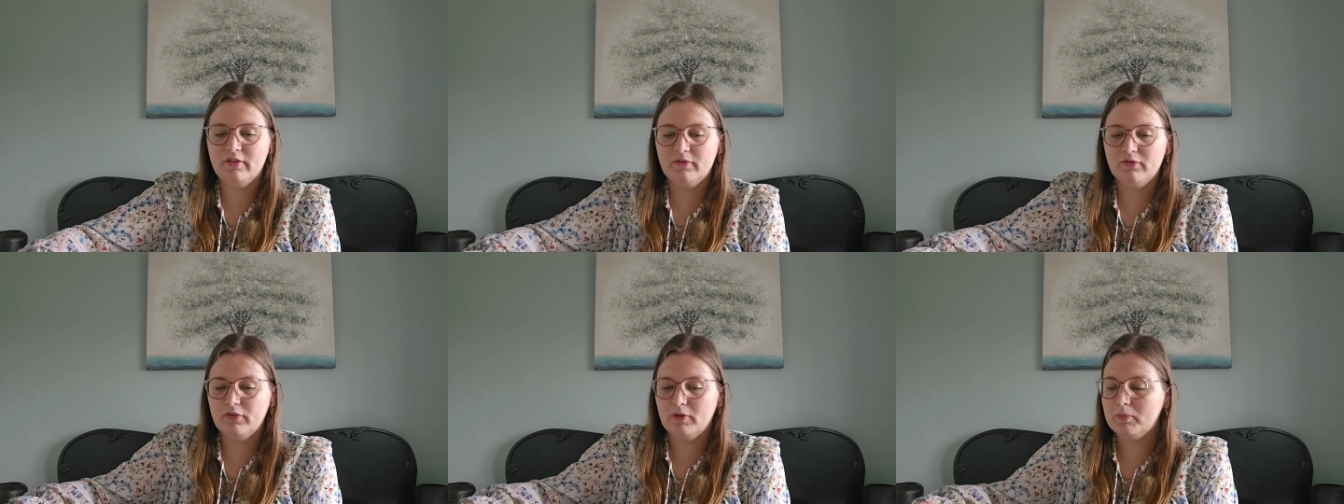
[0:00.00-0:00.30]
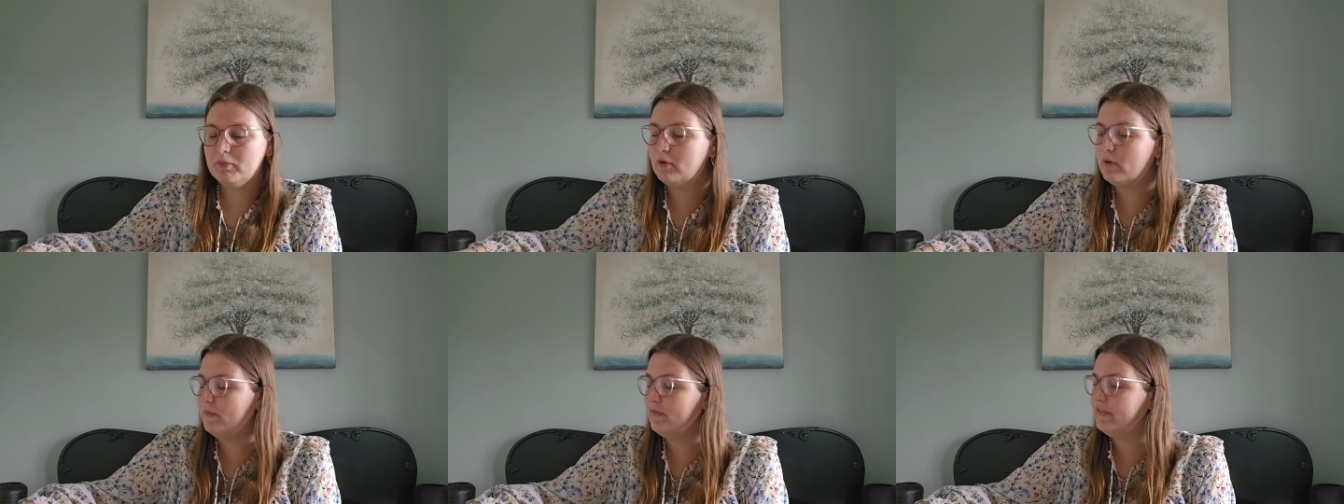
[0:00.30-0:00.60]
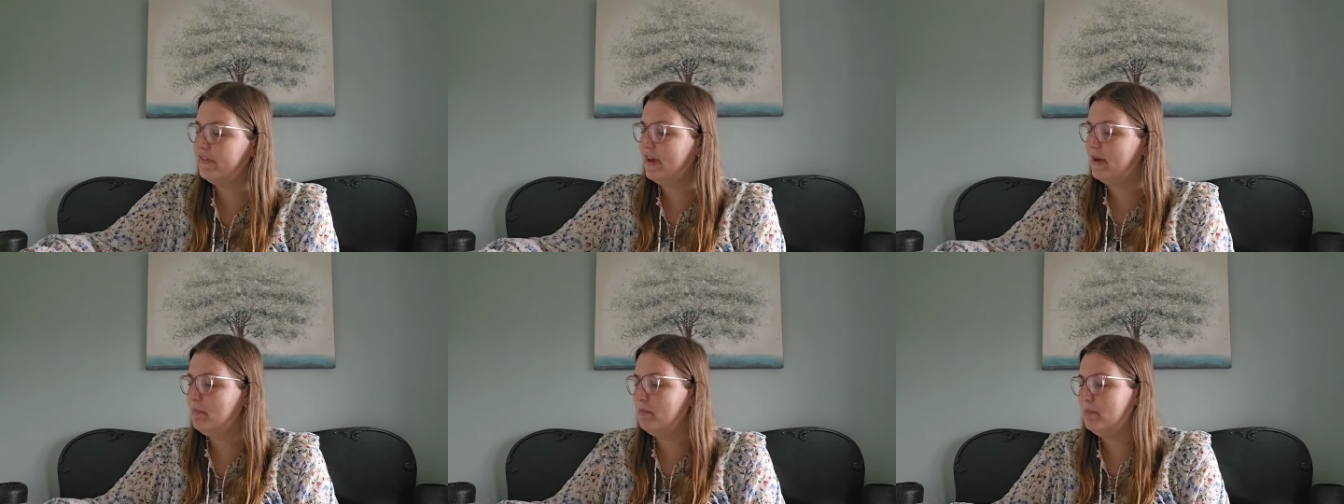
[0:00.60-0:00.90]
from
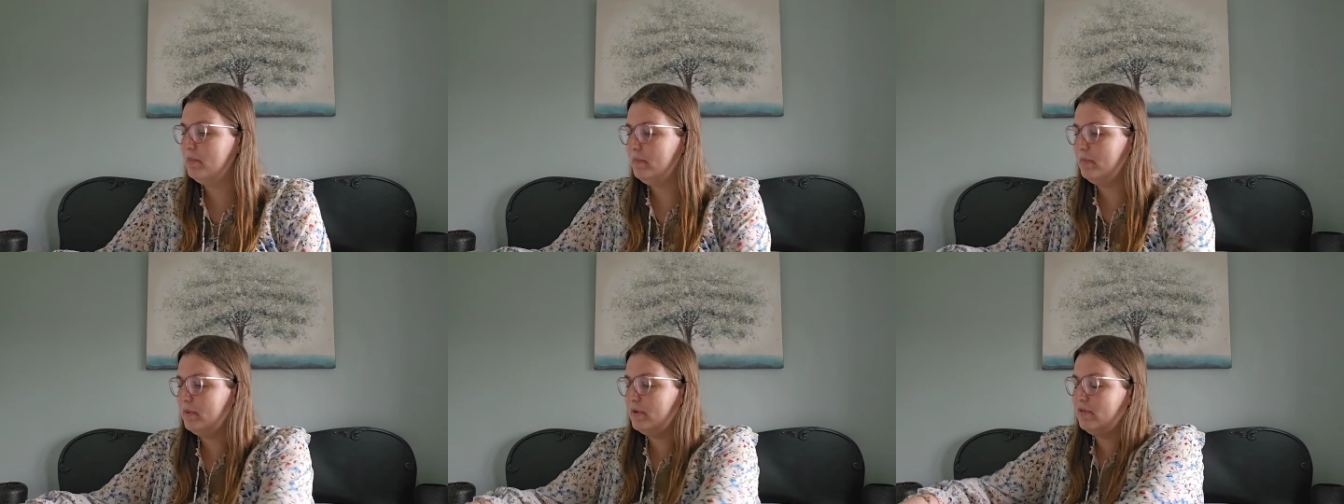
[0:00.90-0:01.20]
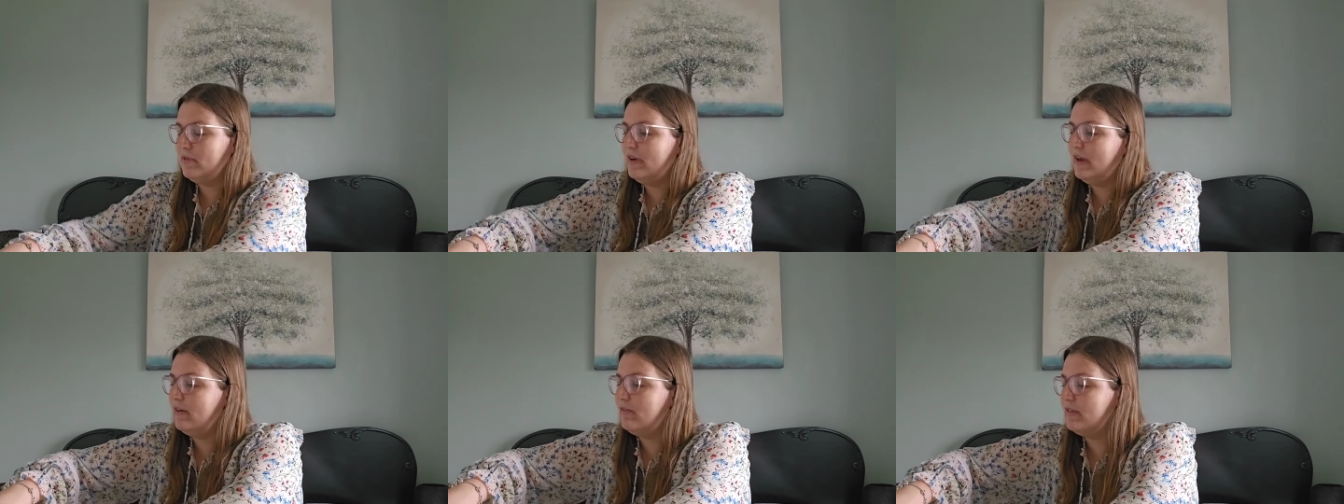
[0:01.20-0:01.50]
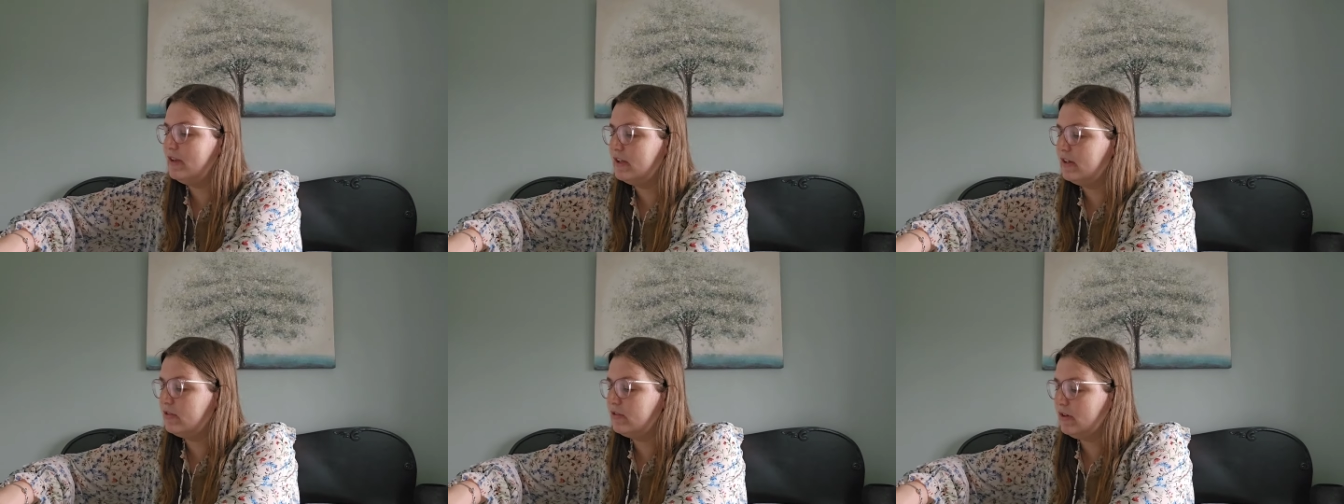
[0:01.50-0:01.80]

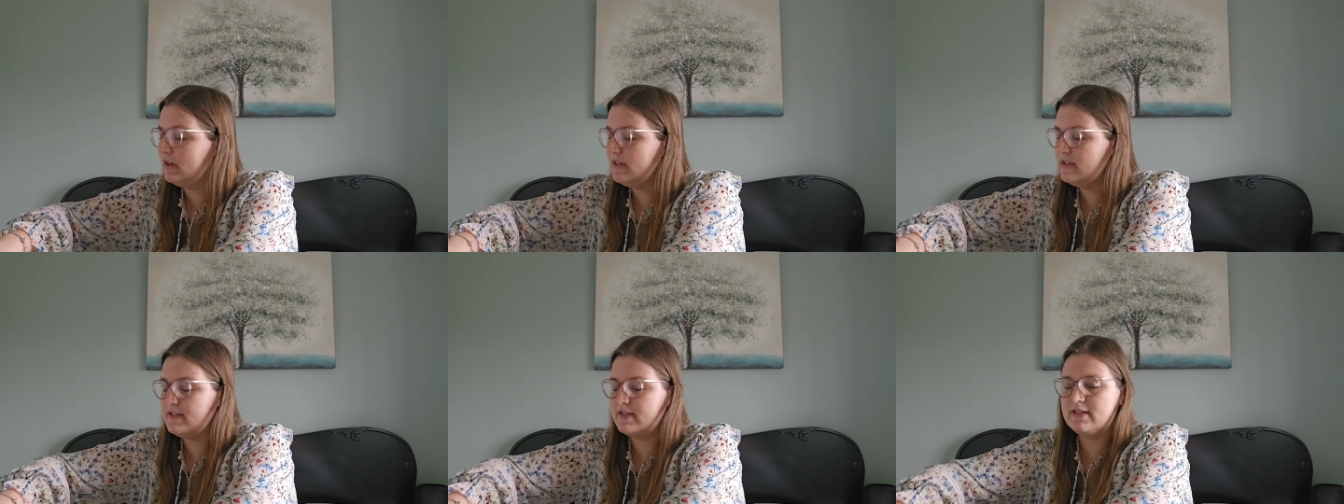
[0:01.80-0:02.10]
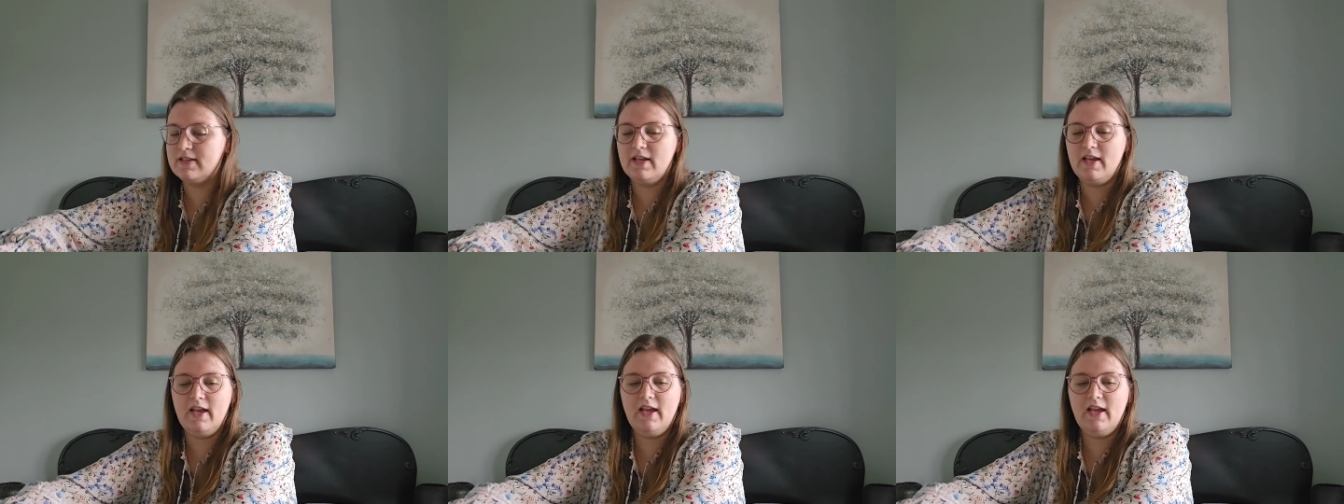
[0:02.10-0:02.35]
Contemporary Cross,